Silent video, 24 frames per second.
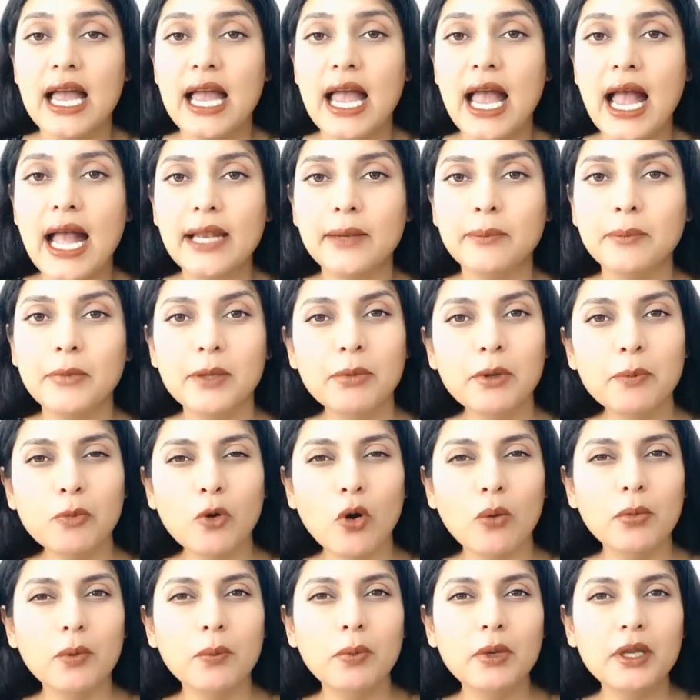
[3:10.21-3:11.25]
and maybe
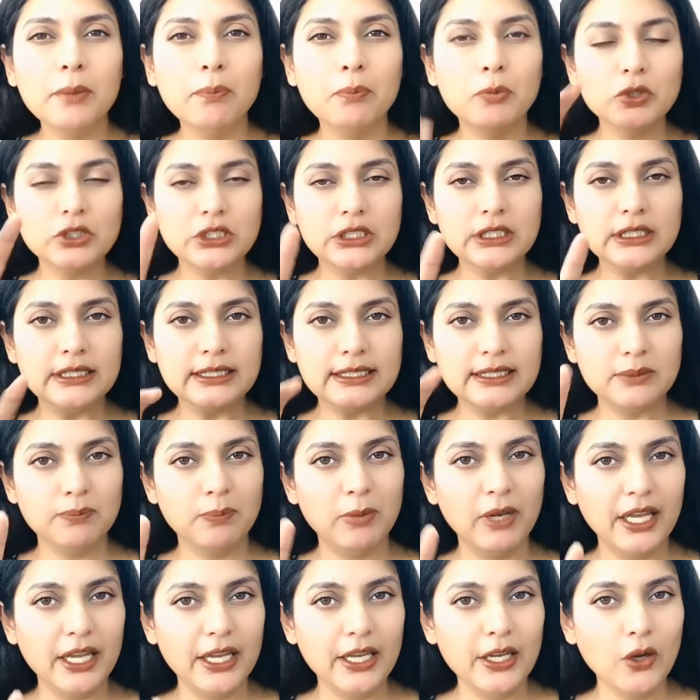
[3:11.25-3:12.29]
probably put a
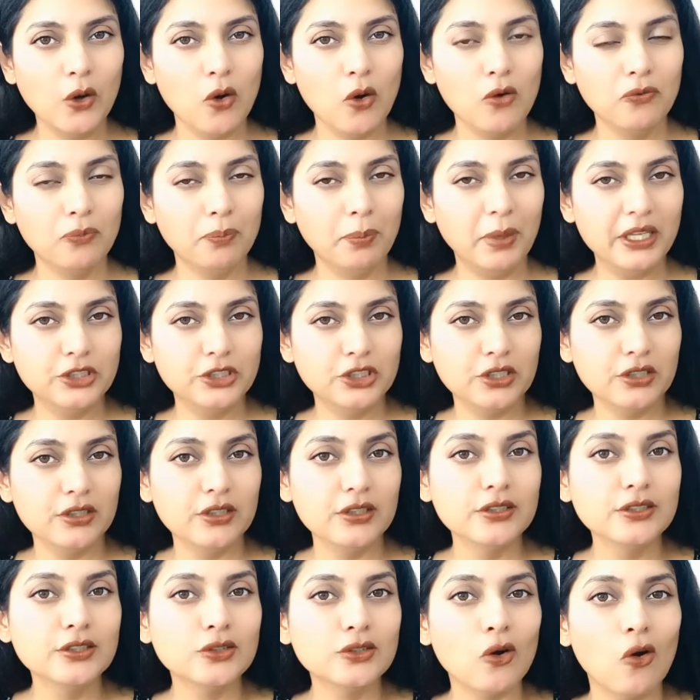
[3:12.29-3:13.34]
display of
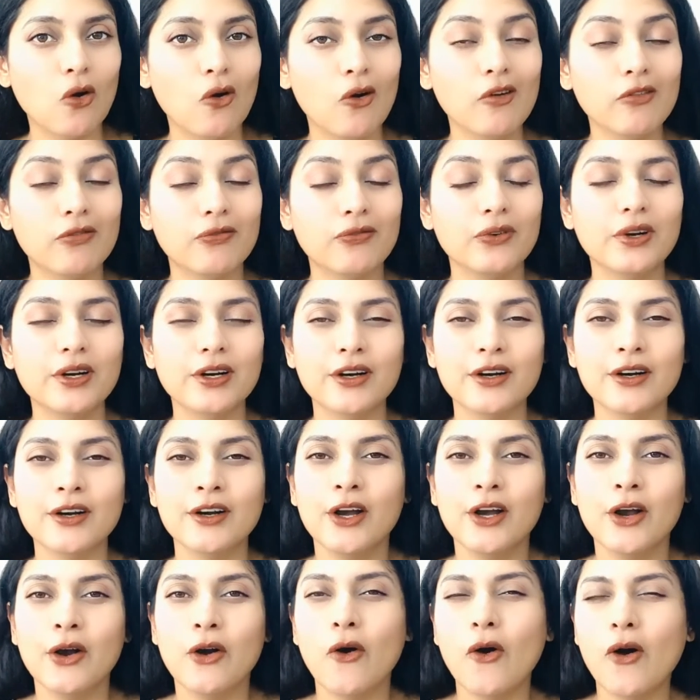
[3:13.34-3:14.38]
pictures of uh,
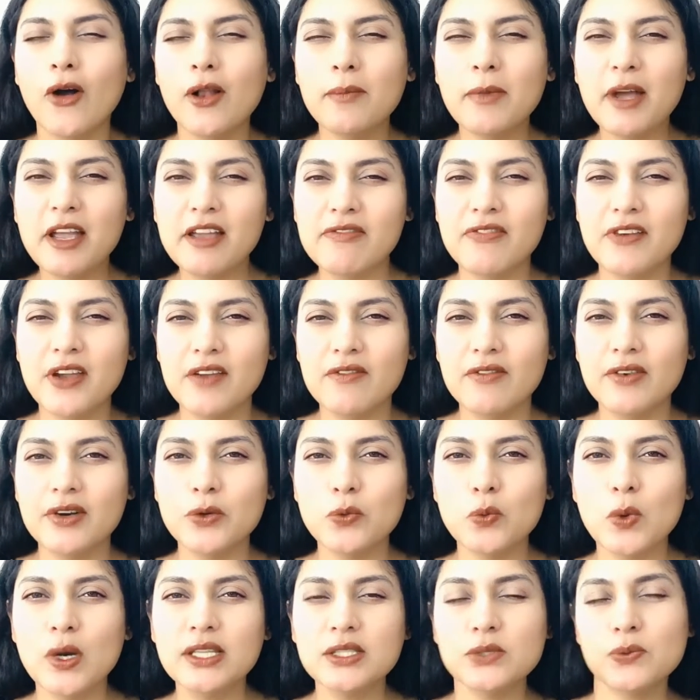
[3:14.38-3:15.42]
all my
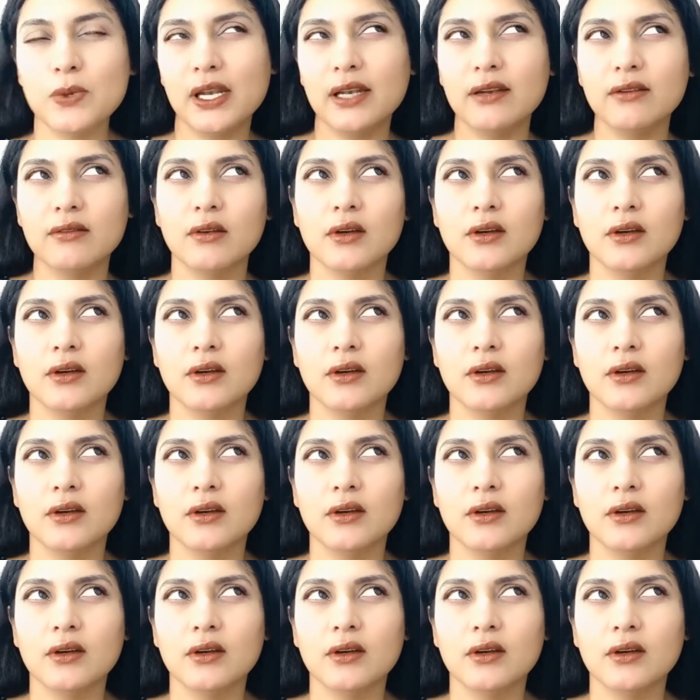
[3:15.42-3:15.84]
favorite ones. Well,